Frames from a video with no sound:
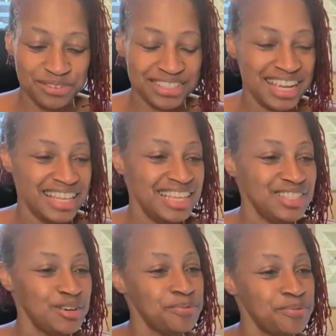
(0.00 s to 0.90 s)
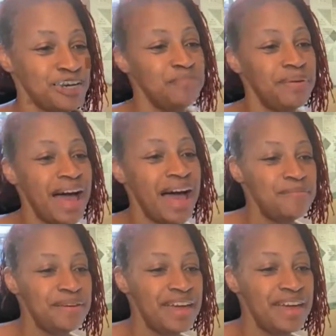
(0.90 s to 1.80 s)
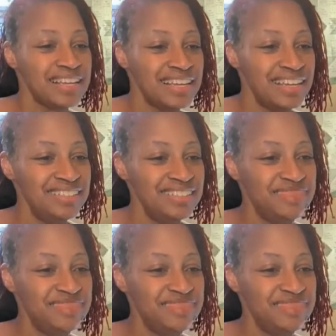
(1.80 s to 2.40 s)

saying these are pretty. Bye, Becky.